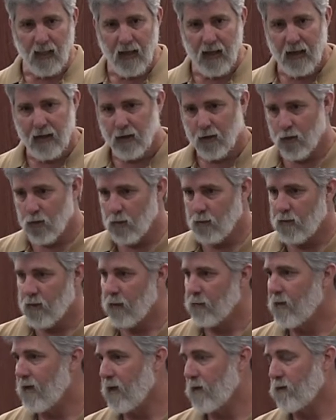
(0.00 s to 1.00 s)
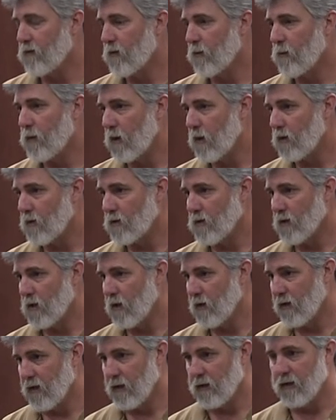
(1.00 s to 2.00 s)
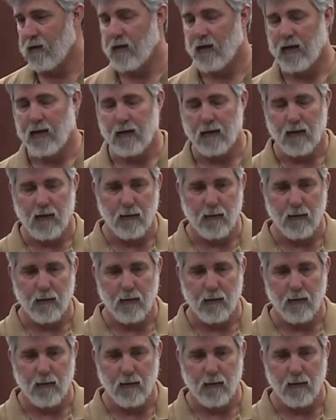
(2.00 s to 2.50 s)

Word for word: I had a group come down from Barnsdall the other day.